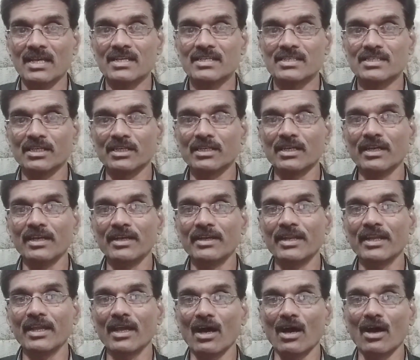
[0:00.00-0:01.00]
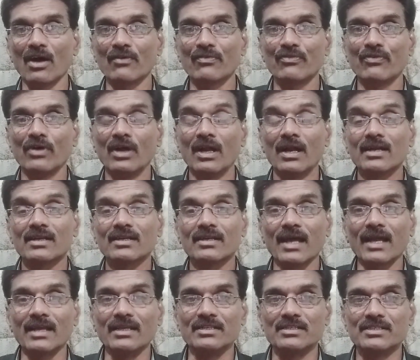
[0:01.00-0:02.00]
certainty of
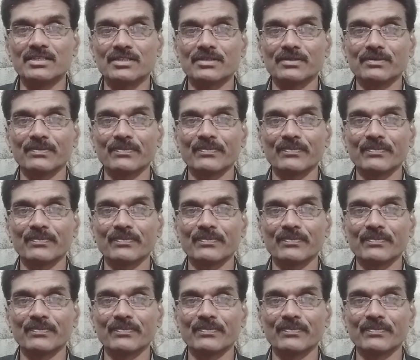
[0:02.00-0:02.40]
tides.